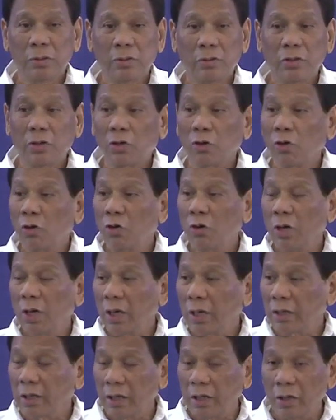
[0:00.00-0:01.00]
You're all
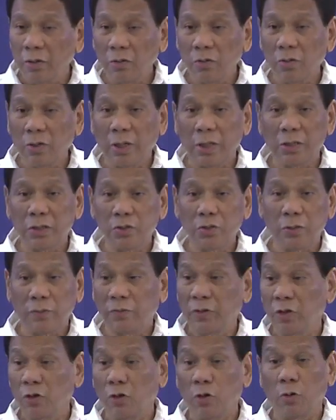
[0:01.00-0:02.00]
lucky, you guys, you
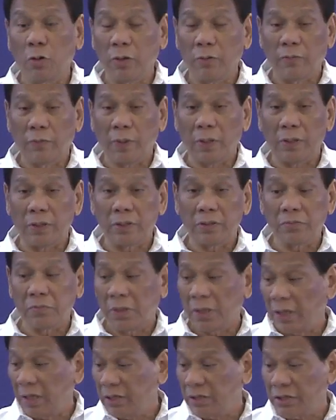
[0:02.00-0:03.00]
have the oil fields,
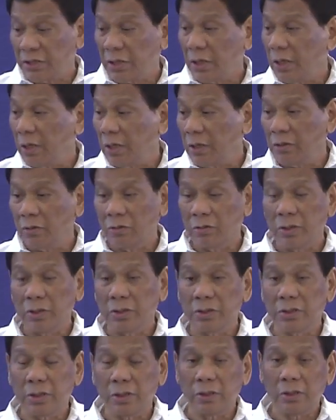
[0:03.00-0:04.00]
Malaysia,
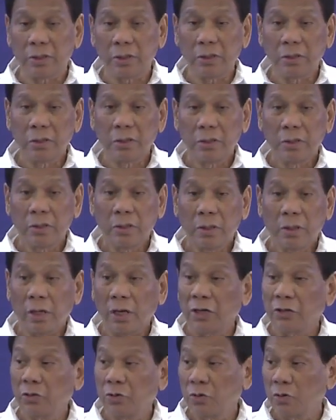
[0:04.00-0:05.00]
Indonesia.
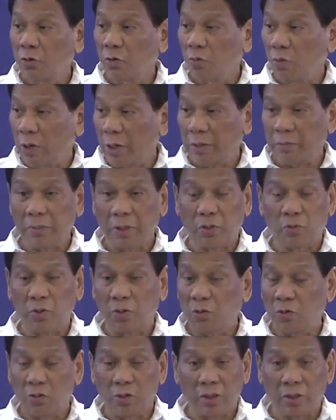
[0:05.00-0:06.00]
I don't know why, but we
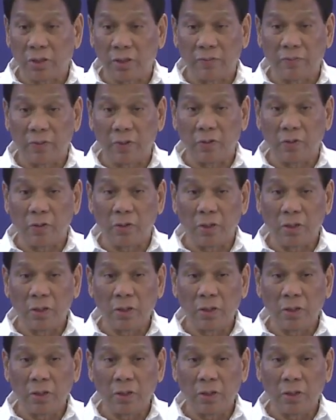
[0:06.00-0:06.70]
do not have the oil.